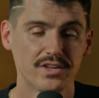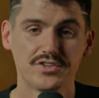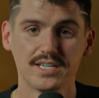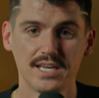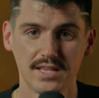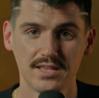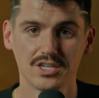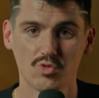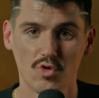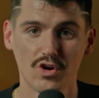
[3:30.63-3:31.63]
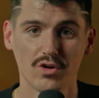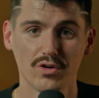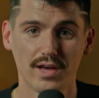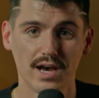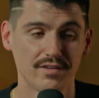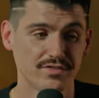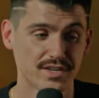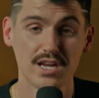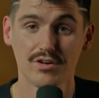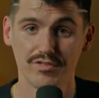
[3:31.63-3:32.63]
And you see, in this world of
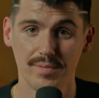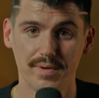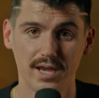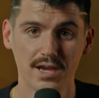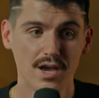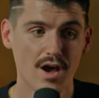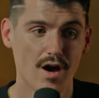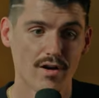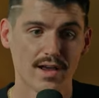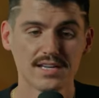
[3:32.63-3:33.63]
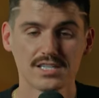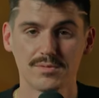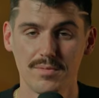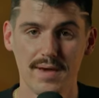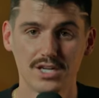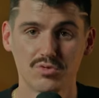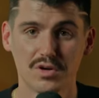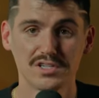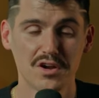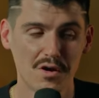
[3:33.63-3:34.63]
sneaker flipping, our customer base
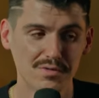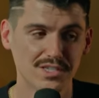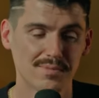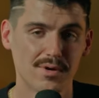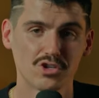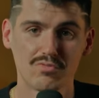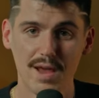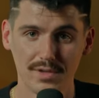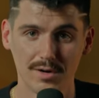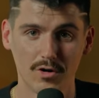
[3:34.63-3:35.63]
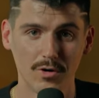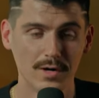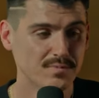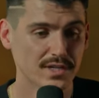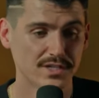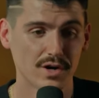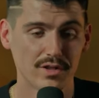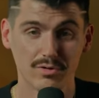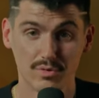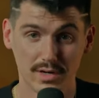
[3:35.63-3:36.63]
wasn't always the most reputable. And so
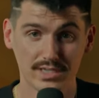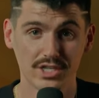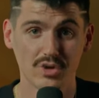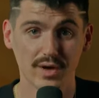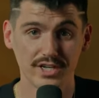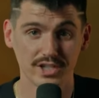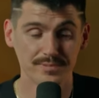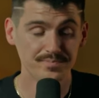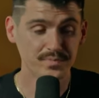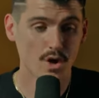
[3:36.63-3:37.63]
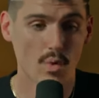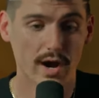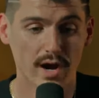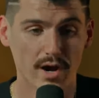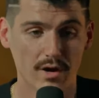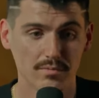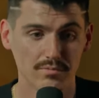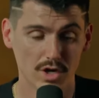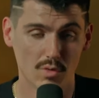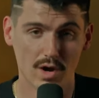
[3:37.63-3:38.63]
there was one situation where,
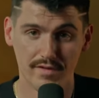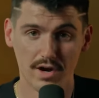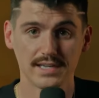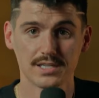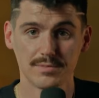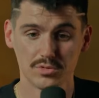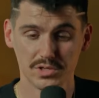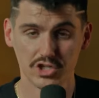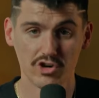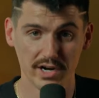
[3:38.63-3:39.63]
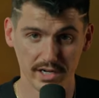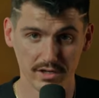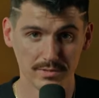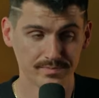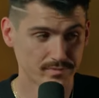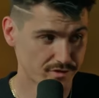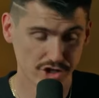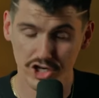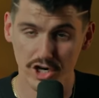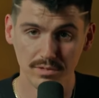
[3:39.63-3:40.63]
you know, one of our customers was a drug dealer, for
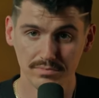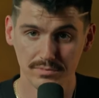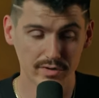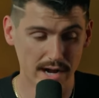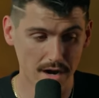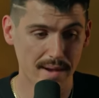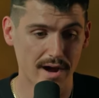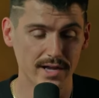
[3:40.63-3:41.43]
sure, no doubt about